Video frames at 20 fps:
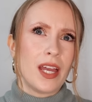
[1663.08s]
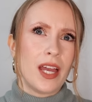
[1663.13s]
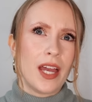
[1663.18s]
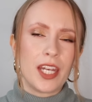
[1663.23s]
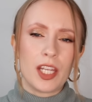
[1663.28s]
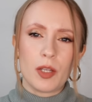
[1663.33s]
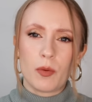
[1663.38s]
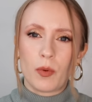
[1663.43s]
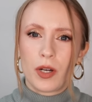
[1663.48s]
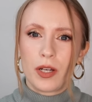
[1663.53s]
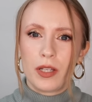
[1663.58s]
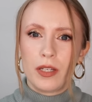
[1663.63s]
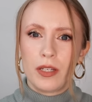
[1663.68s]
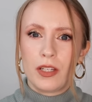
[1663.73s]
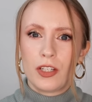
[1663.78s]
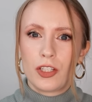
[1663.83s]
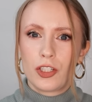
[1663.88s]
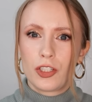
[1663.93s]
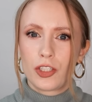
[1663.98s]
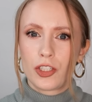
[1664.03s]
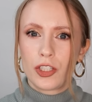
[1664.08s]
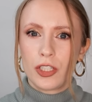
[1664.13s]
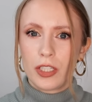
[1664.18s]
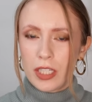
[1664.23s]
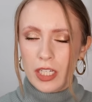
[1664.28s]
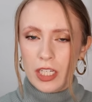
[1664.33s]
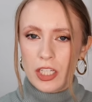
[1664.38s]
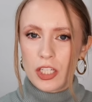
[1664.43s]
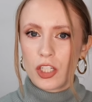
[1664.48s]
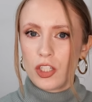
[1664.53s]
anyone should
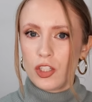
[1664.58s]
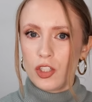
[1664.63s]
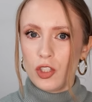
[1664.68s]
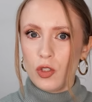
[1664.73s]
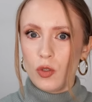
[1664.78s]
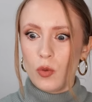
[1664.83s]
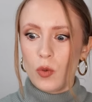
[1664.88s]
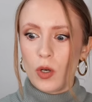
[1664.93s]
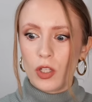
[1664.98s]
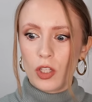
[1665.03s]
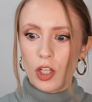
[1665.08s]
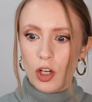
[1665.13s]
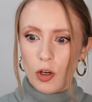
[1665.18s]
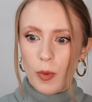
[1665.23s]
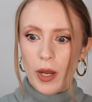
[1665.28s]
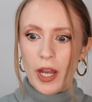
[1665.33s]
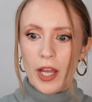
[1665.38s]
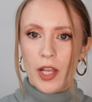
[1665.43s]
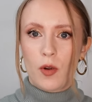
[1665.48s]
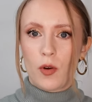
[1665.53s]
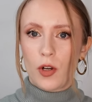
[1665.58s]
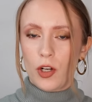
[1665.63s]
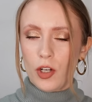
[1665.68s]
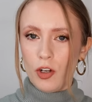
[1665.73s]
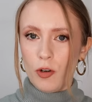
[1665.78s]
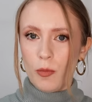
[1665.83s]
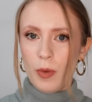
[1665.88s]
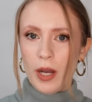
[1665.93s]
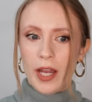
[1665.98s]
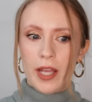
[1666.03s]
need to do a low buy or a
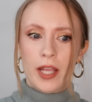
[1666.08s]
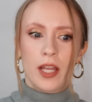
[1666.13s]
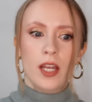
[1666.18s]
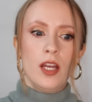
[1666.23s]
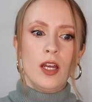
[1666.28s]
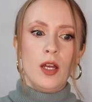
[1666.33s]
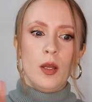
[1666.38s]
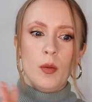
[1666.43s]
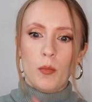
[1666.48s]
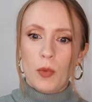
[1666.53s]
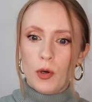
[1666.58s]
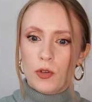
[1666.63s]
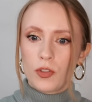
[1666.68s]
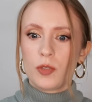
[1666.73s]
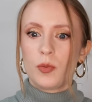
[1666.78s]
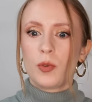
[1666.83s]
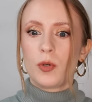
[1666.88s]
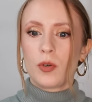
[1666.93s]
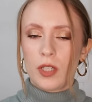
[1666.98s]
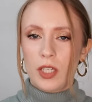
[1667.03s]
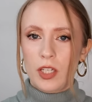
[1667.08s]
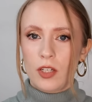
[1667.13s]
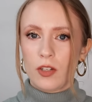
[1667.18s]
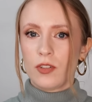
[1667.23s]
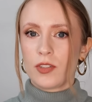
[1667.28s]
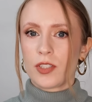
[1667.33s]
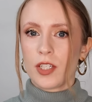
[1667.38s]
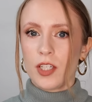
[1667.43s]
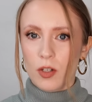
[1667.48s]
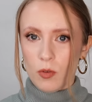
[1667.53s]
no buy multiple
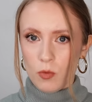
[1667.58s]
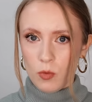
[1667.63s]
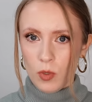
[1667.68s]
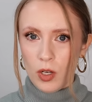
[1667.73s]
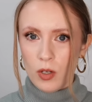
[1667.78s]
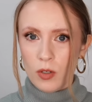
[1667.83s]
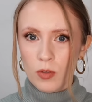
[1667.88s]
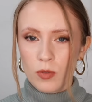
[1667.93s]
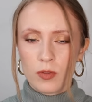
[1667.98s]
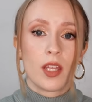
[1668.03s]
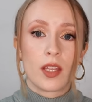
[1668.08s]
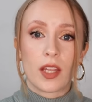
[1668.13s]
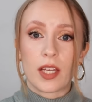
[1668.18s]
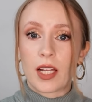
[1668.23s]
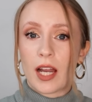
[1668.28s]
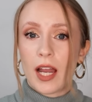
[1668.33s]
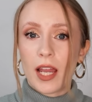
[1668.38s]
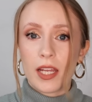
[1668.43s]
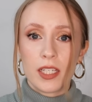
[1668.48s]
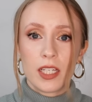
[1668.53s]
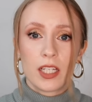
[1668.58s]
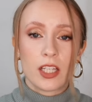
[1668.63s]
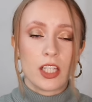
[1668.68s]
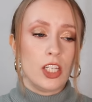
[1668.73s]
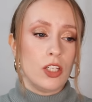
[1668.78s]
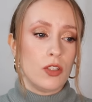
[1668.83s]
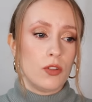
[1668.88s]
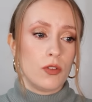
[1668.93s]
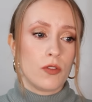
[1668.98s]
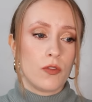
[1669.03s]
years in a row. Like ideally
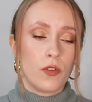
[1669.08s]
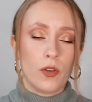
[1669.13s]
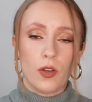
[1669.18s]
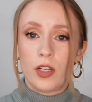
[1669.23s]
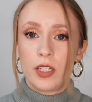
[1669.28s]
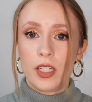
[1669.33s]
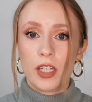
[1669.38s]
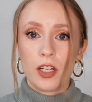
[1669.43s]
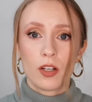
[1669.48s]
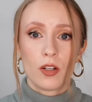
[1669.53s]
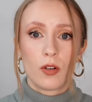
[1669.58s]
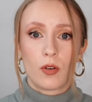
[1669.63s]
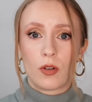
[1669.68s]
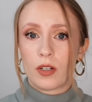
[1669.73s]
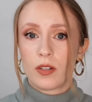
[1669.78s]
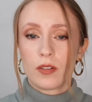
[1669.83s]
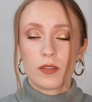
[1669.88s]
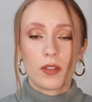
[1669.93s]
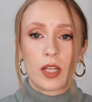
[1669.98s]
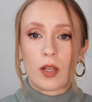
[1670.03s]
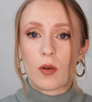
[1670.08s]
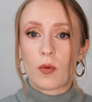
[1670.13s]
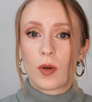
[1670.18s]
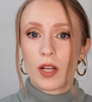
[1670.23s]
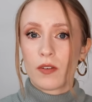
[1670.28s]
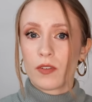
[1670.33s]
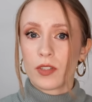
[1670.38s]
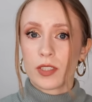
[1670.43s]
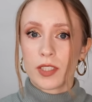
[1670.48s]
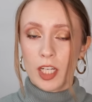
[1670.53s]
you do it for a year or like
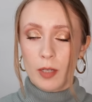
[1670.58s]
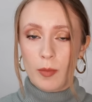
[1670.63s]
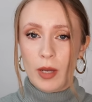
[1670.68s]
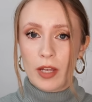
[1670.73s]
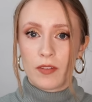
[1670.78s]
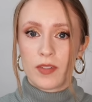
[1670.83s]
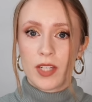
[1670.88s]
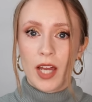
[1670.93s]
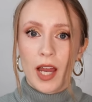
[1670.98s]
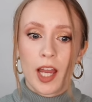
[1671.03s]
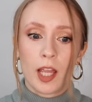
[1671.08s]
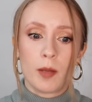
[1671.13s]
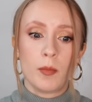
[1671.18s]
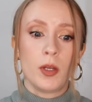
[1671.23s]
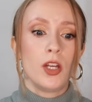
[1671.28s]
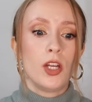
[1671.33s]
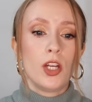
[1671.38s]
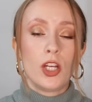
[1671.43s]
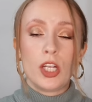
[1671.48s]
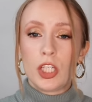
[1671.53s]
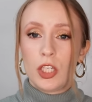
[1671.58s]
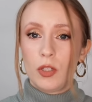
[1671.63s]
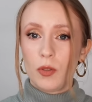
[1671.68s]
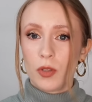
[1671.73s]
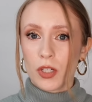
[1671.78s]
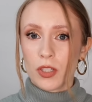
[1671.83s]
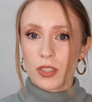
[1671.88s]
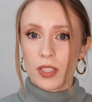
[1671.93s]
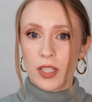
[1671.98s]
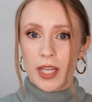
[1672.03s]
whatever set amount of time, you
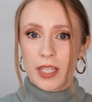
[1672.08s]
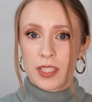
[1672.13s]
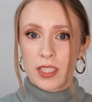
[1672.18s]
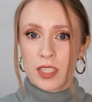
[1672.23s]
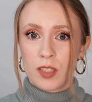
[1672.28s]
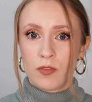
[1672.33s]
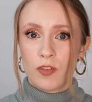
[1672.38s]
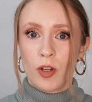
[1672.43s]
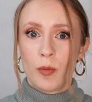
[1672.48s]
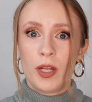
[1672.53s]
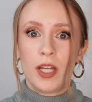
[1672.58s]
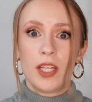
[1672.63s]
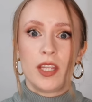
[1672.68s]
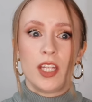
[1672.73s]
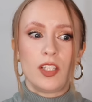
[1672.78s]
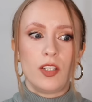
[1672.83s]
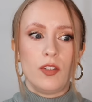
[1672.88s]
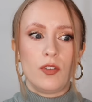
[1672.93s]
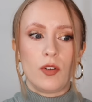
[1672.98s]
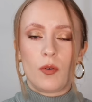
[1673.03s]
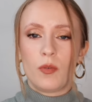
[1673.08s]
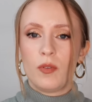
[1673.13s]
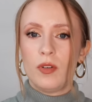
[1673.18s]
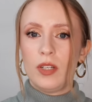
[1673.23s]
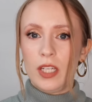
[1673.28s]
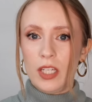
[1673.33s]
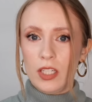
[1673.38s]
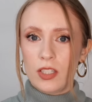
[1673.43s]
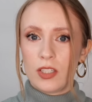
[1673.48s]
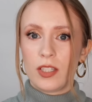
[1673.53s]
learn the lessons from it and then you don't
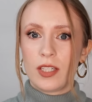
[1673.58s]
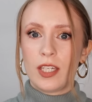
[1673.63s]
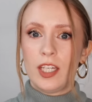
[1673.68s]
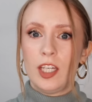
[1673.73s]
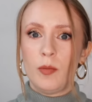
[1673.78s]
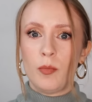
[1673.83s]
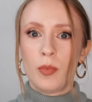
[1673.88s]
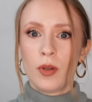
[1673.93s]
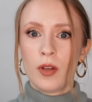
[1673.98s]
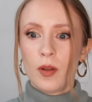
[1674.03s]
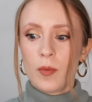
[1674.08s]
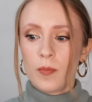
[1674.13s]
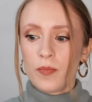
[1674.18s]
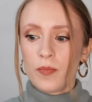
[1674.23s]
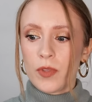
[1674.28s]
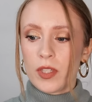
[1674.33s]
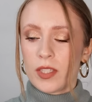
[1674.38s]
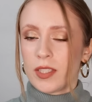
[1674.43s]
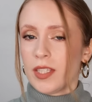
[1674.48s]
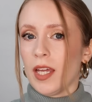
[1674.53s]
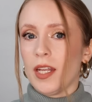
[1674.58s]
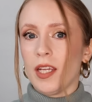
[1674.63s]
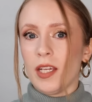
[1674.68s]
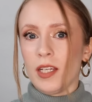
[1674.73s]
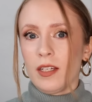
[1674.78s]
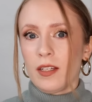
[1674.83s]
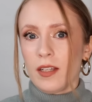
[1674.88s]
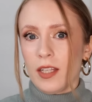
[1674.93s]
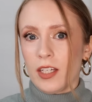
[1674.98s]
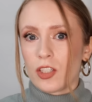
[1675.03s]
need to keep
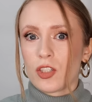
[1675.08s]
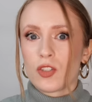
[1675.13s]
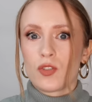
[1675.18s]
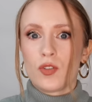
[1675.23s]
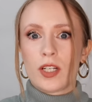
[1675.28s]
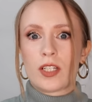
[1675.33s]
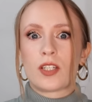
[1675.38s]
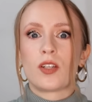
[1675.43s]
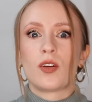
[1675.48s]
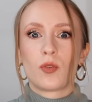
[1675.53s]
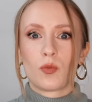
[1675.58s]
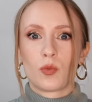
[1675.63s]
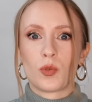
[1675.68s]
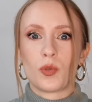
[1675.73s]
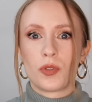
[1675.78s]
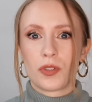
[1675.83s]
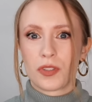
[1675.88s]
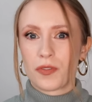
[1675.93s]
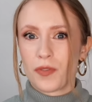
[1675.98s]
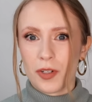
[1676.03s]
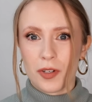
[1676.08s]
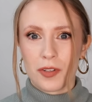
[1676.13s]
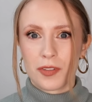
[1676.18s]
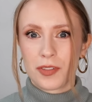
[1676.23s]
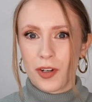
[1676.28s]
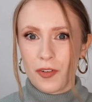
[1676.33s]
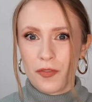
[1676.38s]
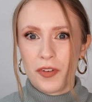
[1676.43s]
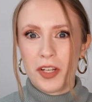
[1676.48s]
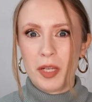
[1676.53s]
setting like strict rules for
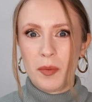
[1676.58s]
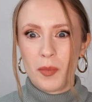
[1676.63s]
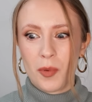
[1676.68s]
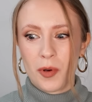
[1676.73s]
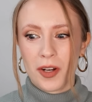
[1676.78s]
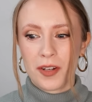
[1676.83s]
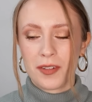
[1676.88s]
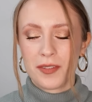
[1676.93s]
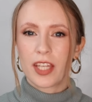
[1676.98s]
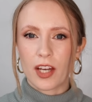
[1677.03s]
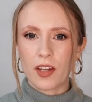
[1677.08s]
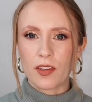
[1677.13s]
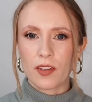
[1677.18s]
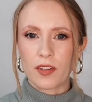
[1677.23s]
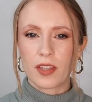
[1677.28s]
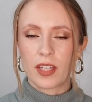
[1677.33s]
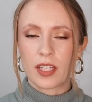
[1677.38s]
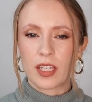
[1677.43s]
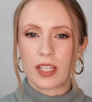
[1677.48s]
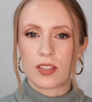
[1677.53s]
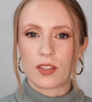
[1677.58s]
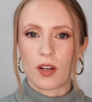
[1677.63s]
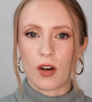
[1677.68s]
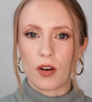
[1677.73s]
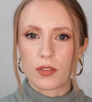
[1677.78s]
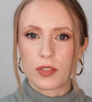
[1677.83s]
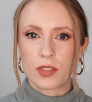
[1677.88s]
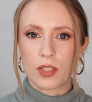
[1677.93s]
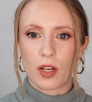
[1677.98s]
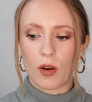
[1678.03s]
yourself anymore. The other thing is
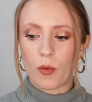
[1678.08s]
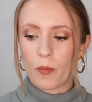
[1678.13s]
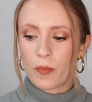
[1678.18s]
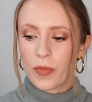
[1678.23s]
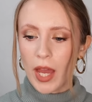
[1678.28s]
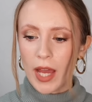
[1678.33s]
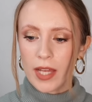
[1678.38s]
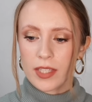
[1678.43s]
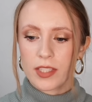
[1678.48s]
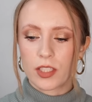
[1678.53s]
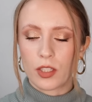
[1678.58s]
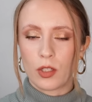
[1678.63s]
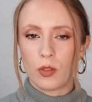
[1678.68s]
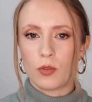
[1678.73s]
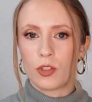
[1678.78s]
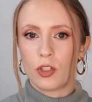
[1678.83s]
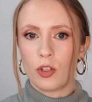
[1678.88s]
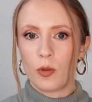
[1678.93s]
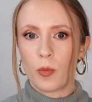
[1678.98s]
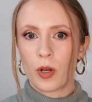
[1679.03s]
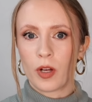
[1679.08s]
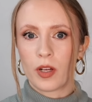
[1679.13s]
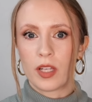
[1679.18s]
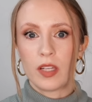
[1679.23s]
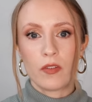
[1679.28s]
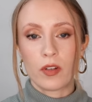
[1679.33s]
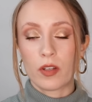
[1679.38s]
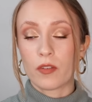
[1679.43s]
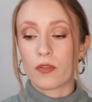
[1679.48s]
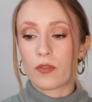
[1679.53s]
also as a YouTuber,
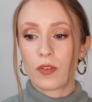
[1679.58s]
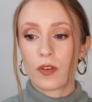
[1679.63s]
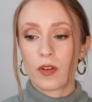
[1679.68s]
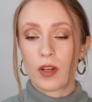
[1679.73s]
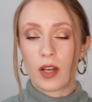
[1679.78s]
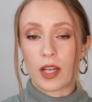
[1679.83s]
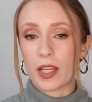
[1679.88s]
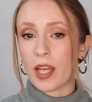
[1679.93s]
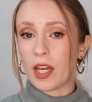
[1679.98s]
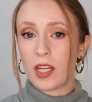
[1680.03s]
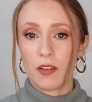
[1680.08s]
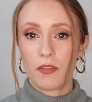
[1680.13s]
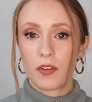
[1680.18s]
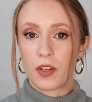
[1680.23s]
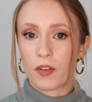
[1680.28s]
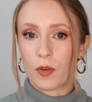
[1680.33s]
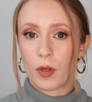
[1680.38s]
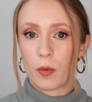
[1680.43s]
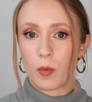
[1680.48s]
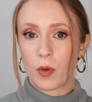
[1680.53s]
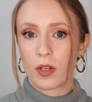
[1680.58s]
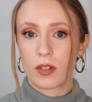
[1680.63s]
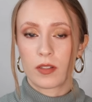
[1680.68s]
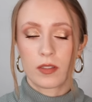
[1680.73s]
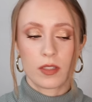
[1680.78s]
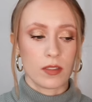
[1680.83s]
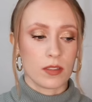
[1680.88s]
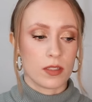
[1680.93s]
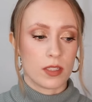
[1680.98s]
even if again, even if we weren't